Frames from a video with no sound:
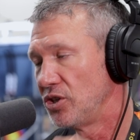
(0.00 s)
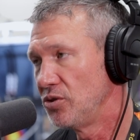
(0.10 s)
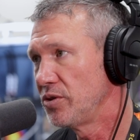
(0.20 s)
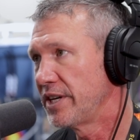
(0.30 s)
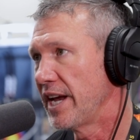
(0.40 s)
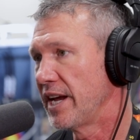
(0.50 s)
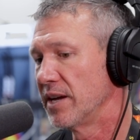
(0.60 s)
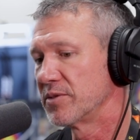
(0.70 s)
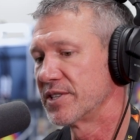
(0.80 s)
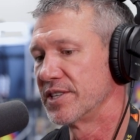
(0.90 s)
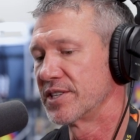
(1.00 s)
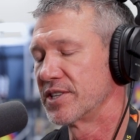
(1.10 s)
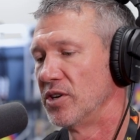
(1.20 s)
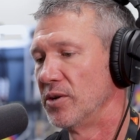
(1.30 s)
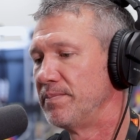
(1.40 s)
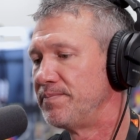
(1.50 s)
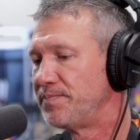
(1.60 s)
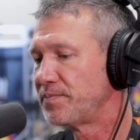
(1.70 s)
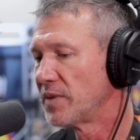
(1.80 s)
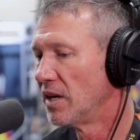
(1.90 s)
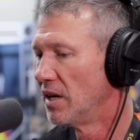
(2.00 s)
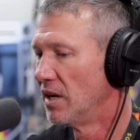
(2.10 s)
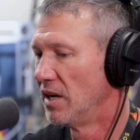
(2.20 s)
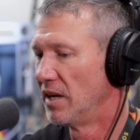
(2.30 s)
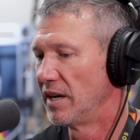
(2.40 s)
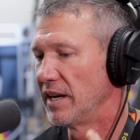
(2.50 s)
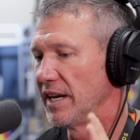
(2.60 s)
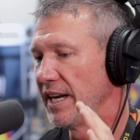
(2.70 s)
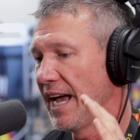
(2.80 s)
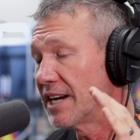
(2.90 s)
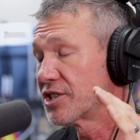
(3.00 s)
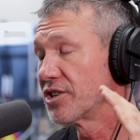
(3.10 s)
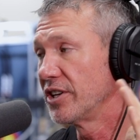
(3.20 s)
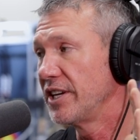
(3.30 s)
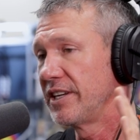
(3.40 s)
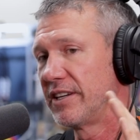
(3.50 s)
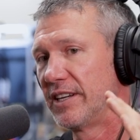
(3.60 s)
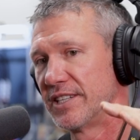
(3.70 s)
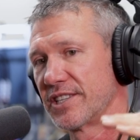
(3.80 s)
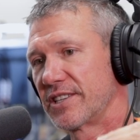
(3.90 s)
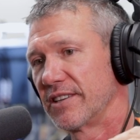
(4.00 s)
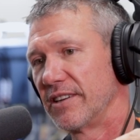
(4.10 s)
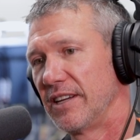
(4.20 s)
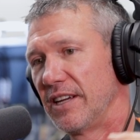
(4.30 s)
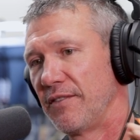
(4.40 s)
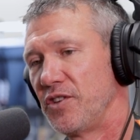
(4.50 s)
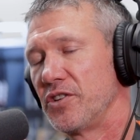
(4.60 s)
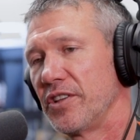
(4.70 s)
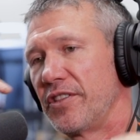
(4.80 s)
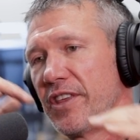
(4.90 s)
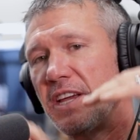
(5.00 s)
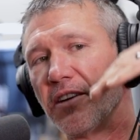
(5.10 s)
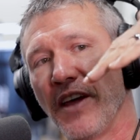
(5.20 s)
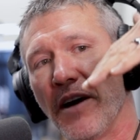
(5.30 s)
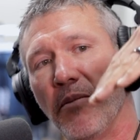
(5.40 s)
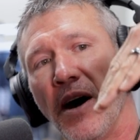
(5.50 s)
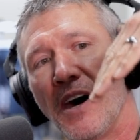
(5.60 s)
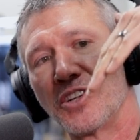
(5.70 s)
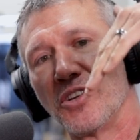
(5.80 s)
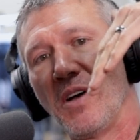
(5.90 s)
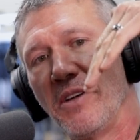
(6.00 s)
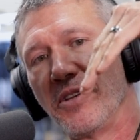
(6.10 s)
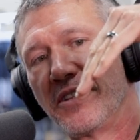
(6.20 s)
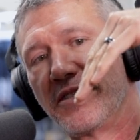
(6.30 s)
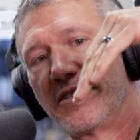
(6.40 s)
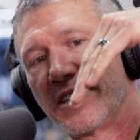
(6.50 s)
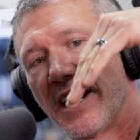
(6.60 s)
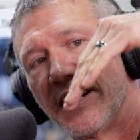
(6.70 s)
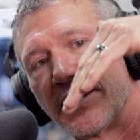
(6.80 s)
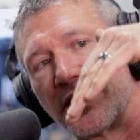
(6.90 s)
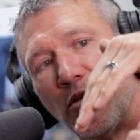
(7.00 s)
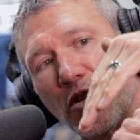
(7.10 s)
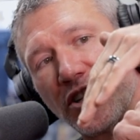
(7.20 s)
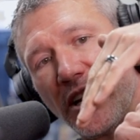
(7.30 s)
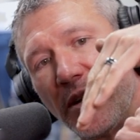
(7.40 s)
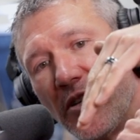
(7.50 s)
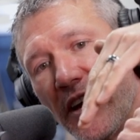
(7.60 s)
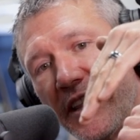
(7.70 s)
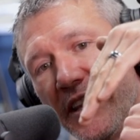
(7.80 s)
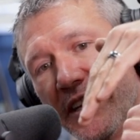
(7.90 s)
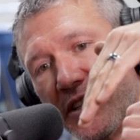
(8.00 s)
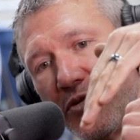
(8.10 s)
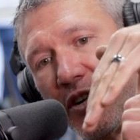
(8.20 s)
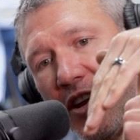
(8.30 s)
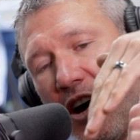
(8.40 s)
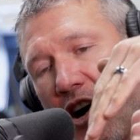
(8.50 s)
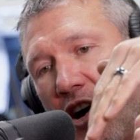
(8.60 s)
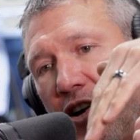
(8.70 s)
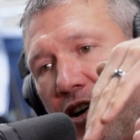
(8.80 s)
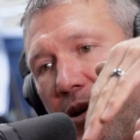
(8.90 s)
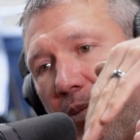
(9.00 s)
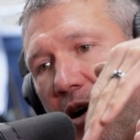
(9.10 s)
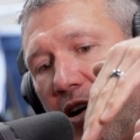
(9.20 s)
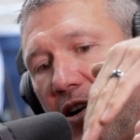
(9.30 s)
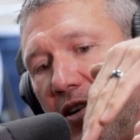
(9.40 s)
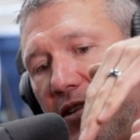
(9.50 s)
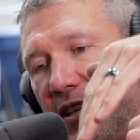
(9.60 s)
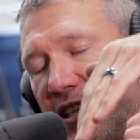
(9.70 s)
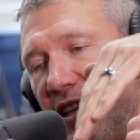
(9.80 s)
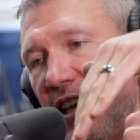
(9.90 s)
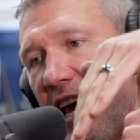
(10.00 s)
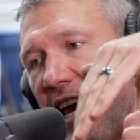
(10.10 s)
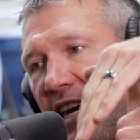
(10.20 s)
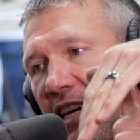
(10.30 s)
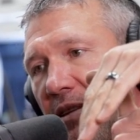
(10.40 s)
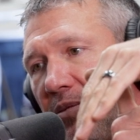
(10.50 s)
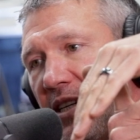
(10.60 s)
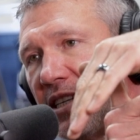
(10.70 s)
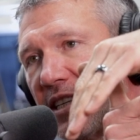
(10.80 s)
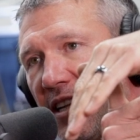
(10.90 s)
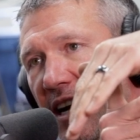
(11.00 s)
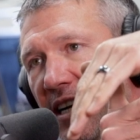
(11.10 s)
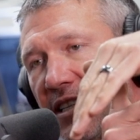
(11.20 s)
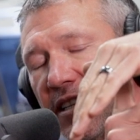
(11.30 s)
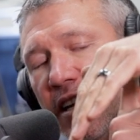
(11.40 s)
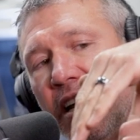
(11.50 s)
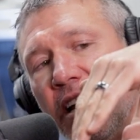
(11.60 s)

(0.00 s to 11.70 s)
two cam system, it actually is, if you can think of that module, I would say it's more shaped like this, where the harder part is in the A and B slots.